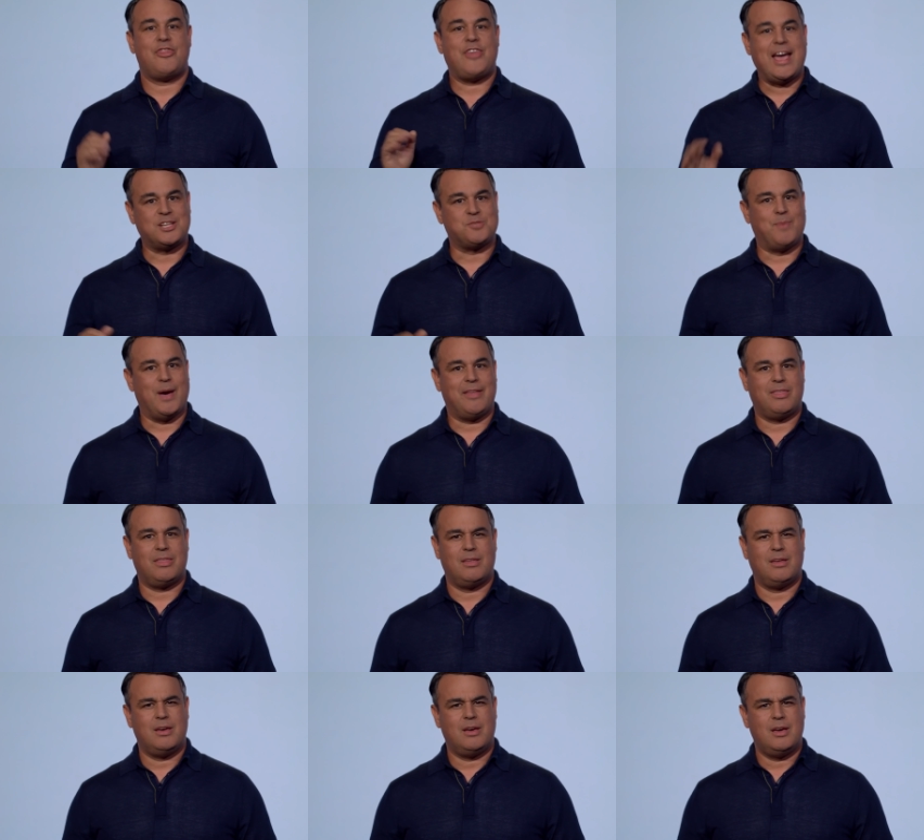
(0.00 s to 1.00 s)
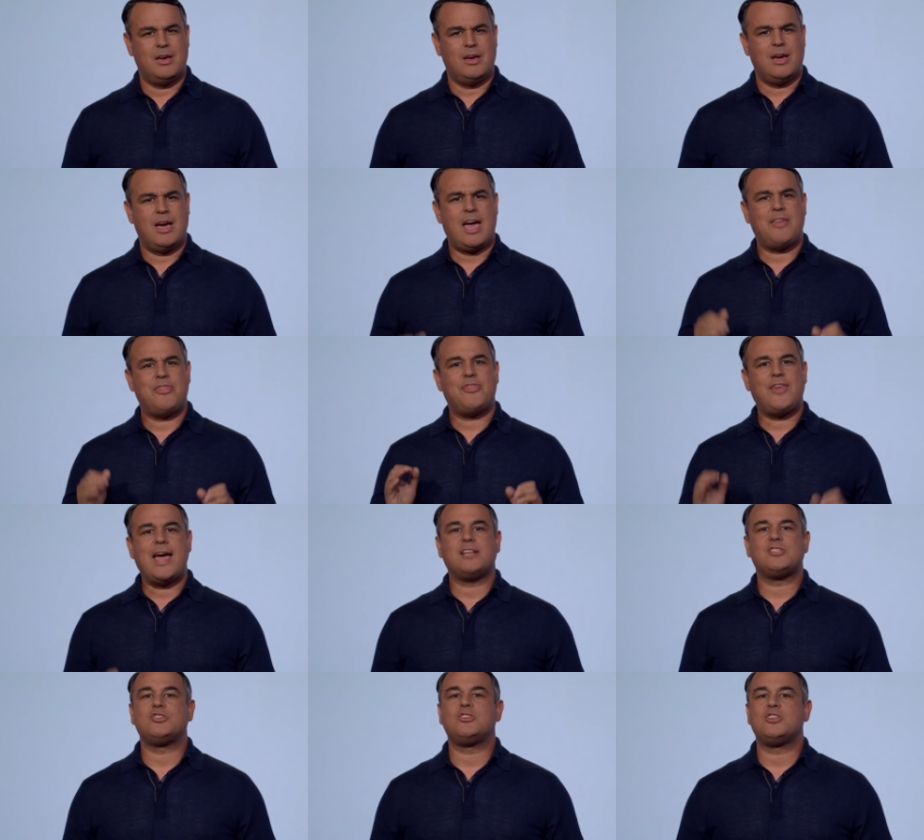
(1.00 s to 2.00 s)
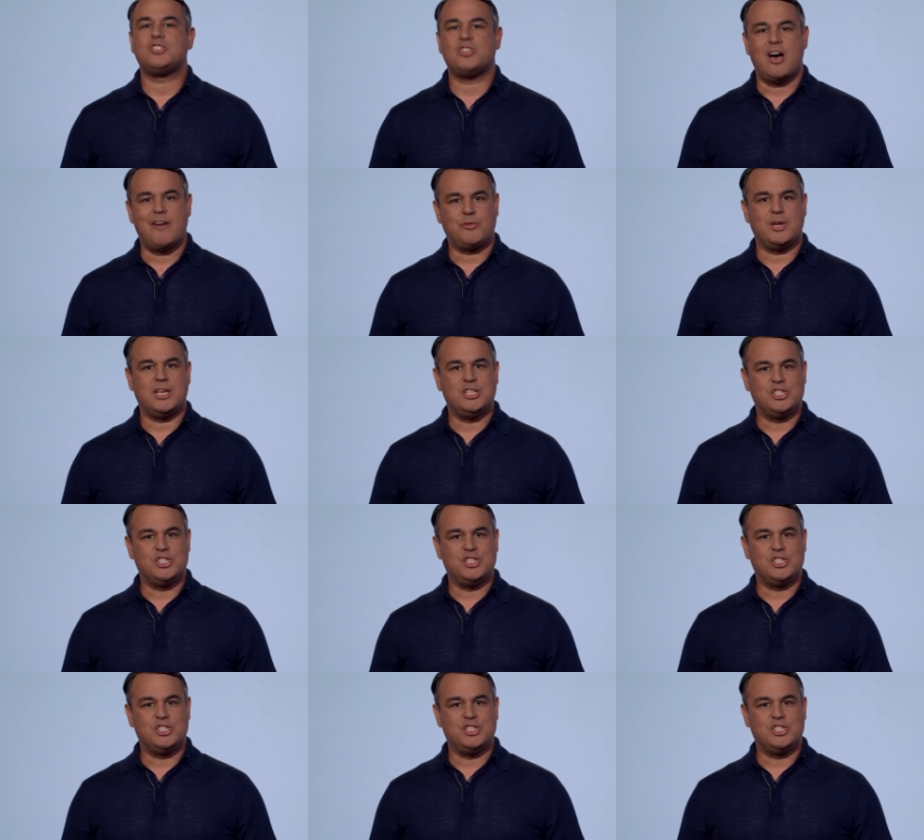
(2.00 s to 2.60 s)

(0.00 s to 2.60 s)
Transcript: Thanks, Beth. And thanks to the software